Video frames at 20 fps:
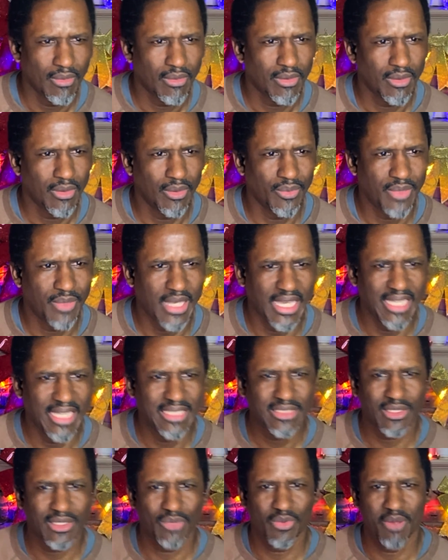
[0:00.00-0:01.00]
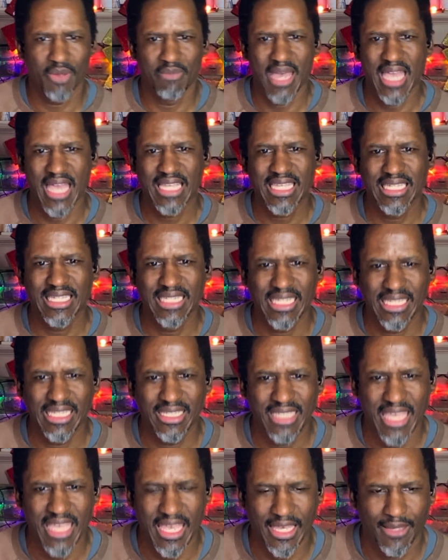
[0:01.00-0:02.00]
Okay, so we're back in
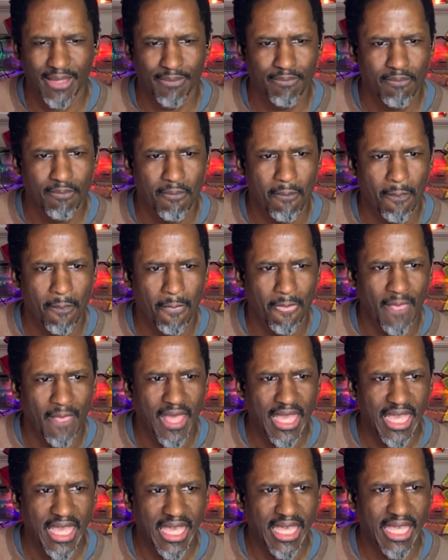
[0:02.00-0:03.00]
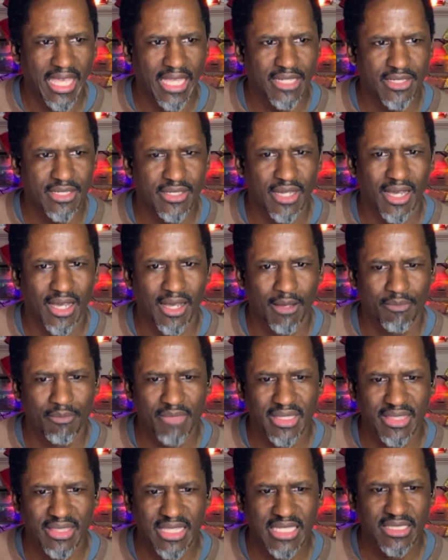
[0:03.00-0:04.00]
Ecamm, and
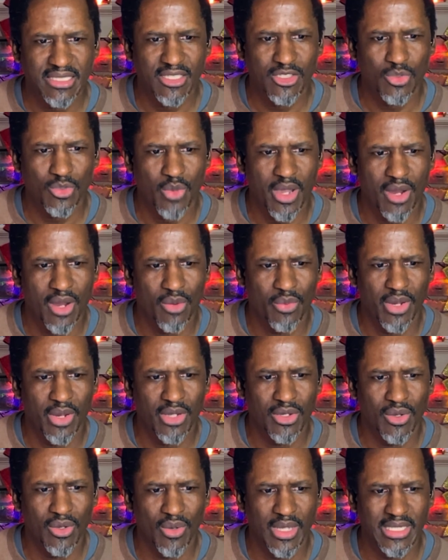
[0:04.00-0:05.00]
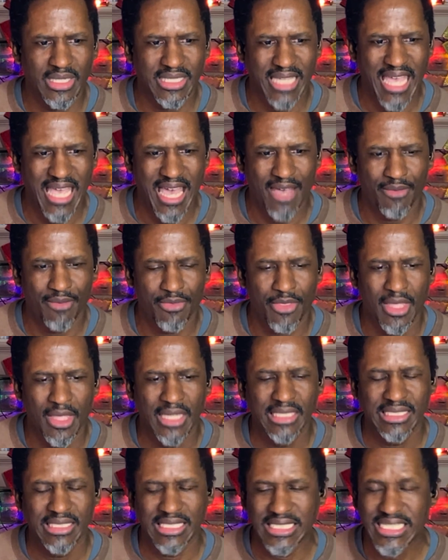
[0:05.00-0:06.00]
this is where we're going to have
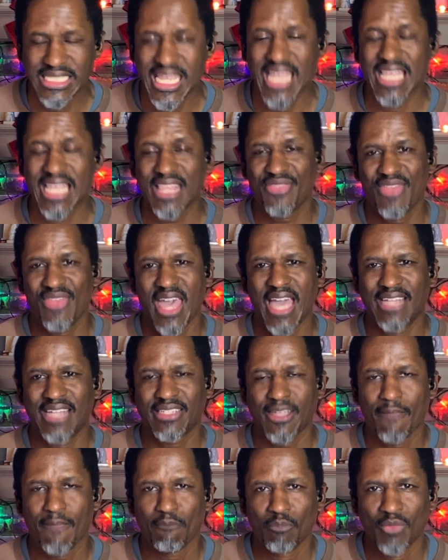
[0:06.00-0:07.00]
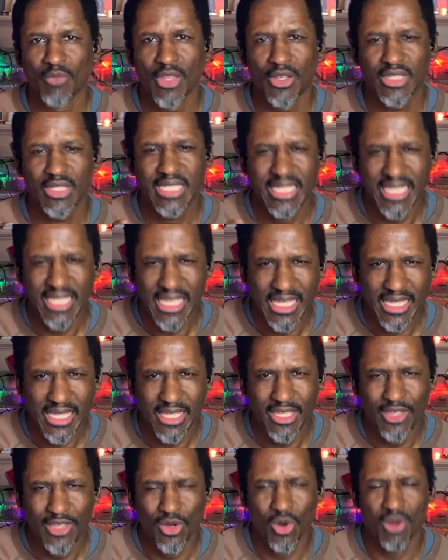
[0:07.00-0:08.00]
to take that
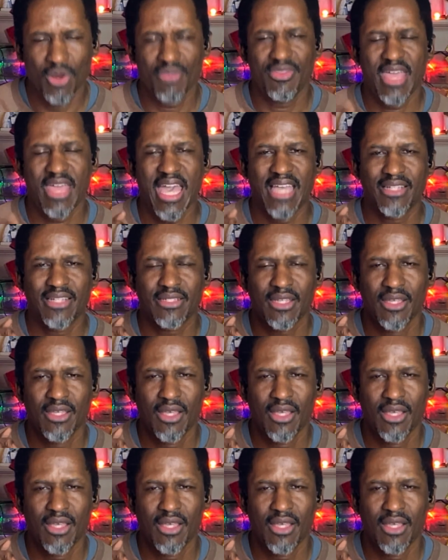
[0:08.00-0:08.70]
key or that